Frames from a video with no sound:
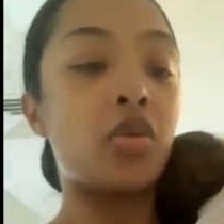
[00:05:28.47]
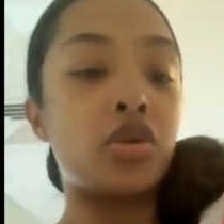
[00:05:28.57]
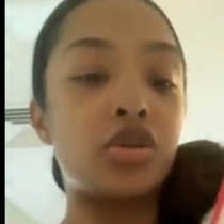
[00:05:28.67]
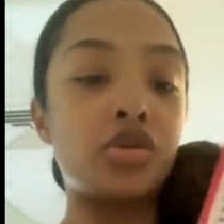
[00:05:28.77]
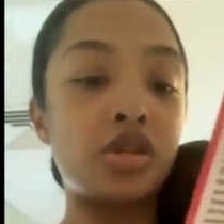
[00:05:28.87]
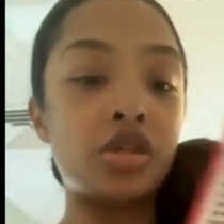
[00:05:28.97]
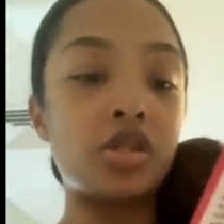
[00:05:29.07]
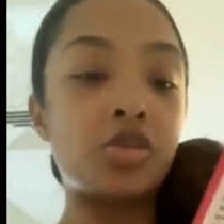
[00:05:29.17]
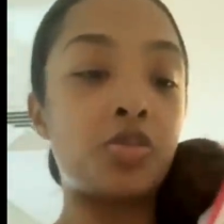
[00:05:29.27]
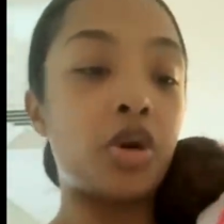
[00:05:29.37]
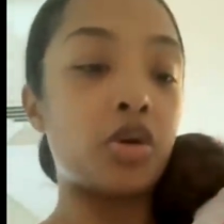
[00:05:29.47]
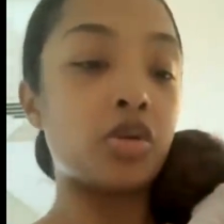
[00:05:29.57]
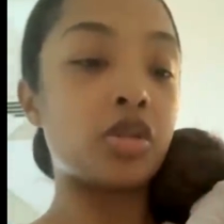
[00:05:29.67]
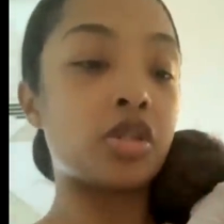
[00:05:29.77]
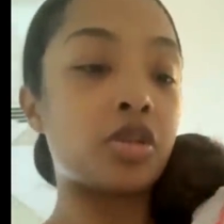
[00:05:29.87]
It reduces
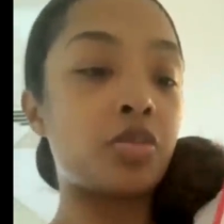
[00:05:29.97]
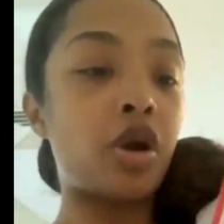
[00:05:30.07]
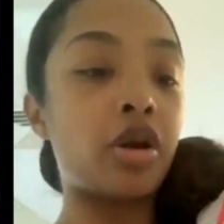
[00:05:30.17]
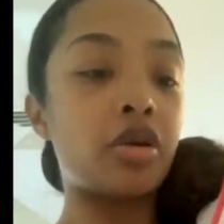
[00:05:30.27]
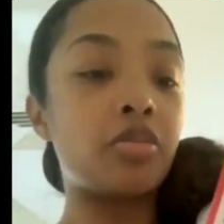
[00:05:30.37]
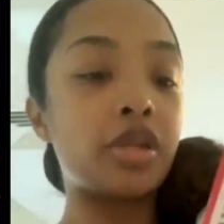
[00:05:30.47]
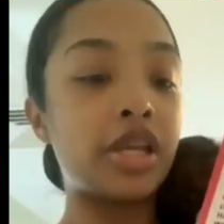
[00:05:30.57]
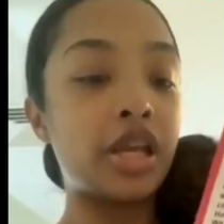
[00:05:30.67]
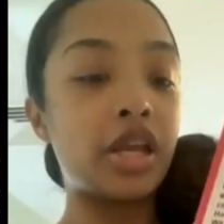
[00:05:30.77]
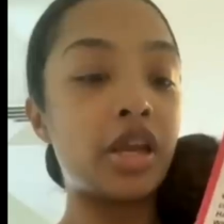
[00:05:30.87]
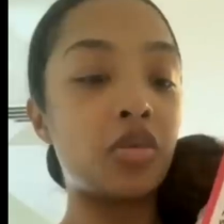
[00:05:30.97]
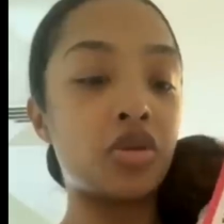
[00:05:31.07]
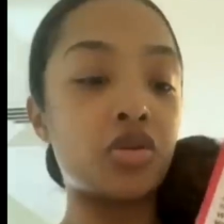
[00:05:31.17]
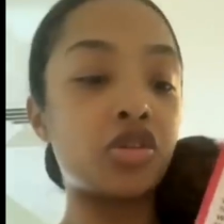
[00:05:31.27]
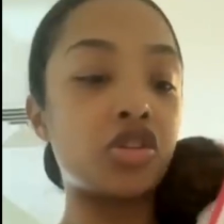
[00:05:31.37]
postpartum bleeding,
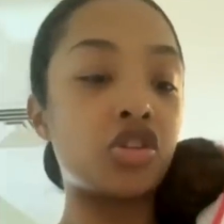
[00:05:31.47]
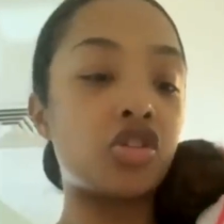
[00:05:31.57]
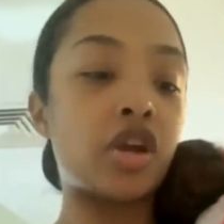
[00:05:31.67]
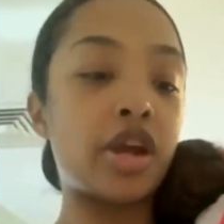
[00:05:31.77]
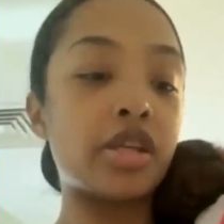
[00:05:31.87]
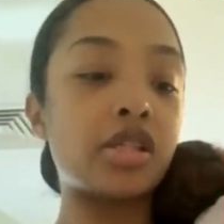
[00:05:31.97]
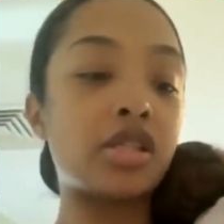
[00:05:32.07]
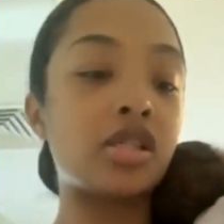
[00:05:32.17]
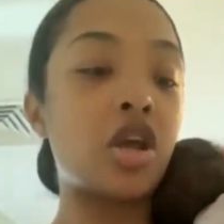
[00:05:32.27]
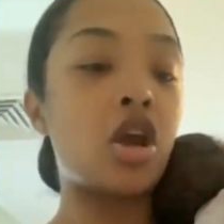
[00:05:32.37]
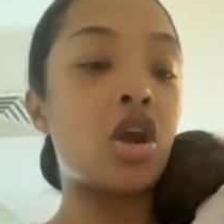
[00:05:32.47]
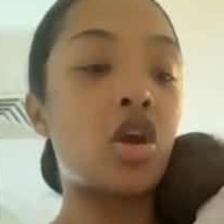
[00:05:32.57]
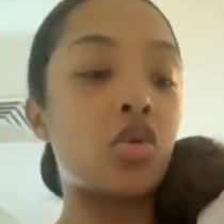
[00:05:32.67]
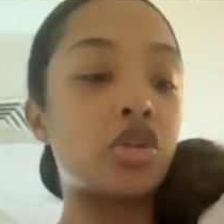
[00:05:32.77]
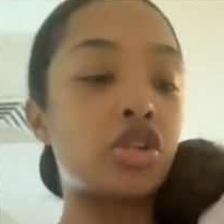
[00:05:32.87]
reduces stress,
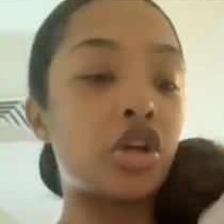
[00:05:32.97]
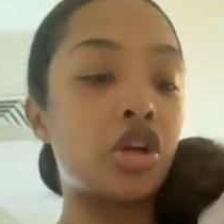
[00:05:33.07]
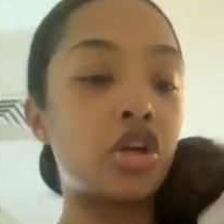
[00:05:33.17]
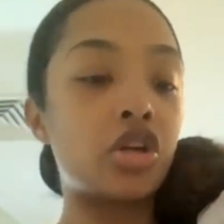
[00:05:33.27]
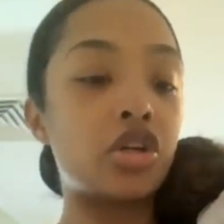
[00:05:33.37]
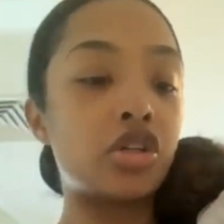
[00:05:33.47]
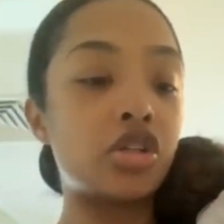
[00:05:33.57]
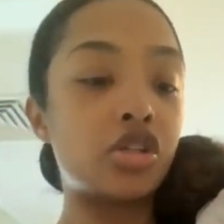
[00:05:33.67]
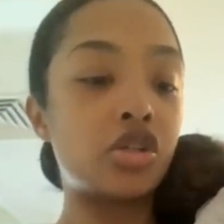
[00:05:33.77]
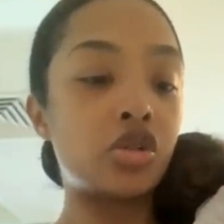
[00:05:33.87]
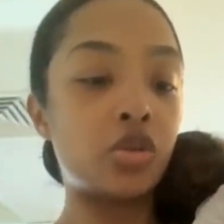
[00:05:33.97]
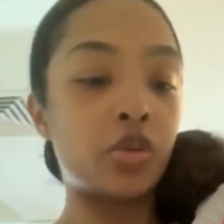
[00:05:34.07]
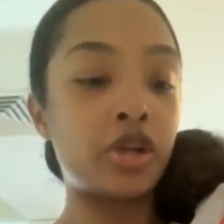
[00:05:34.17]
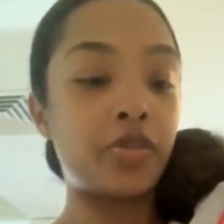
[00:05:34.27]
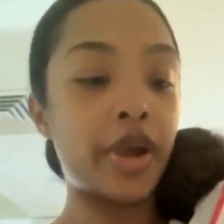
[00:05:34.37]
returns to
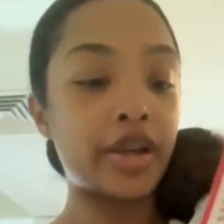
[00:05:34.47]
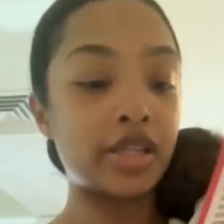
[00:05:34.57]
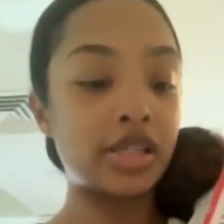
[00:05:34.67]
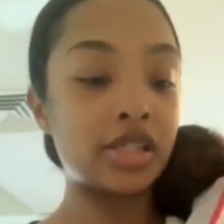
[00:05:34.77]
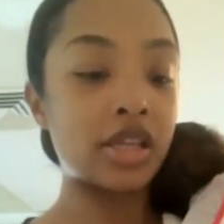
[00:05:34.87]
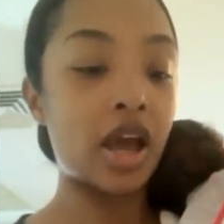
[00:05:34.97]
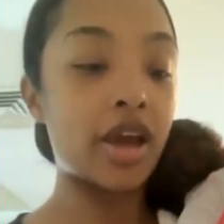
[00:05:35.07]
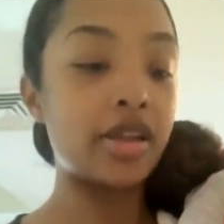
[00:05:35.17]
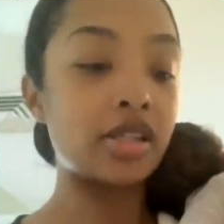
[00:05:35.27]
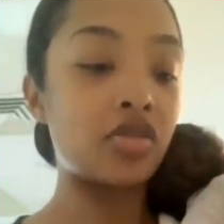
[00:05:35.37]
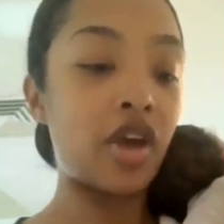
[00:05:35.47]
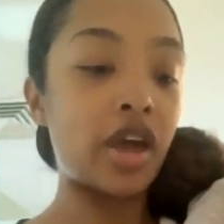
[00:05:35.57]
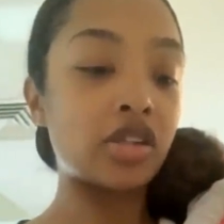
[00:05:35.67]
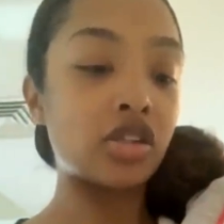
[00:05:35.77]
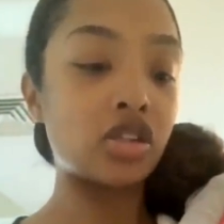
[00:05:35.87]
pre pregnancy size
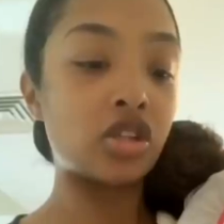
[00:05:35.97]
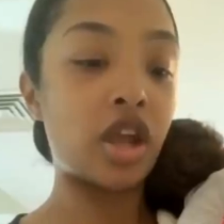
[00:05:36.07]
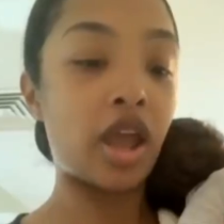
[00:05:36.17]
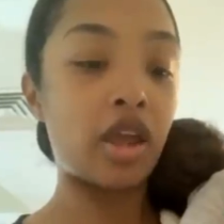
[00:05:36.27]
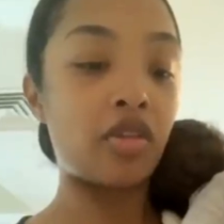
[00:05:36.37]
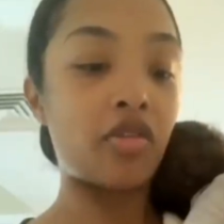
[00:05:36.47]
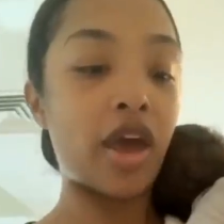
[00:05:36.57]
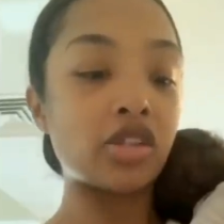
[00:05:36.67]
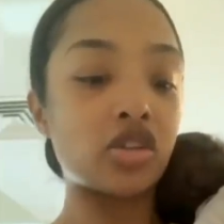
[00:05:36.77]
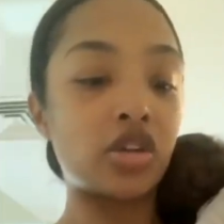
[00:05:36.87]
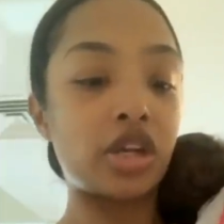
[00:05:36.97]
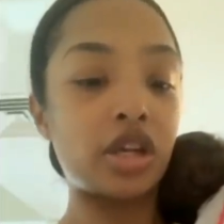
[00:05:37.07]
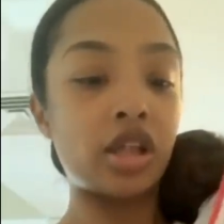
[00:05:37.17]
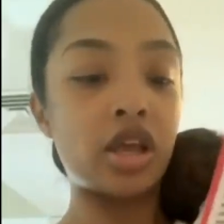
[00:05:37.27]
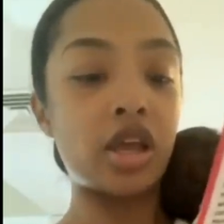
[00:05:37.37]
faster, and faster
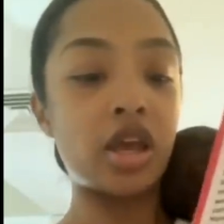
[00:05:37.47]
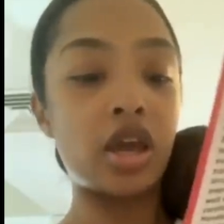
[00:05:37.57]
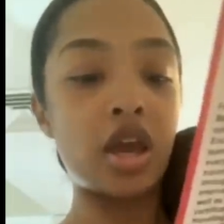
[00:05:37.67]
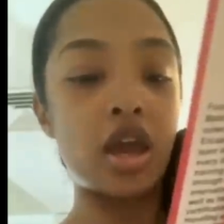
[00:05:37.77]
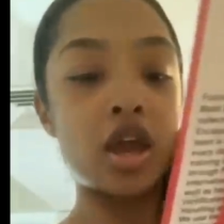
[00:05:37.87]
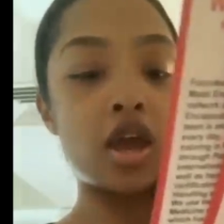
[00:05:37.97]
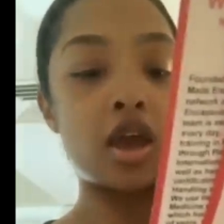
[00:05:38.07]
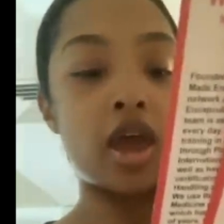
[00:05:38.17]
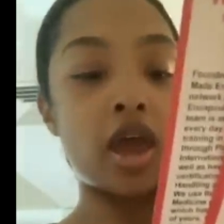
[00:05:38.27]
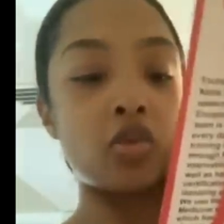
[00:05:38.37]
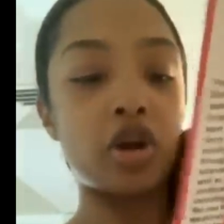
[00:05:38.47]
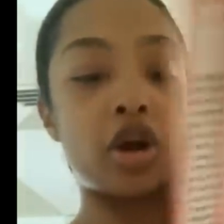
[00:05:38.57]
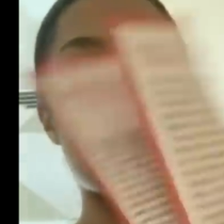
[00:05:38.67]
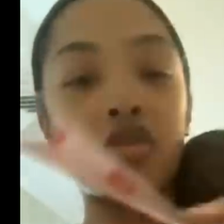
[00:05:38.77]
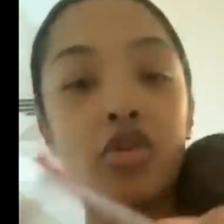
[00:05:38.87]
healing and
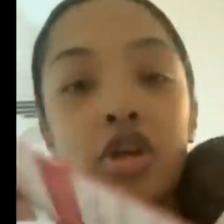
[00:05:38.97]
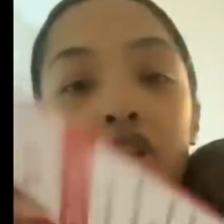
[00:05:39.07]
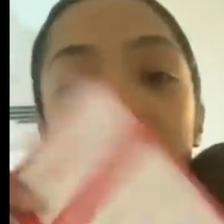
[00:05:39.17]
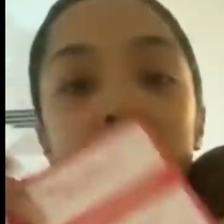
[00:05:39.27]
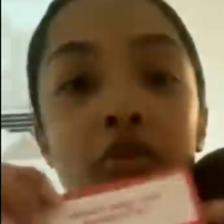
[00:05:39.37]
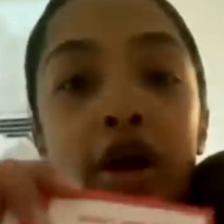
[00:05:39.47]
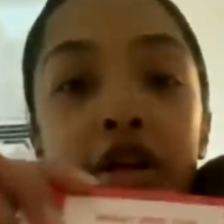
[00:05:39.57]
recovery from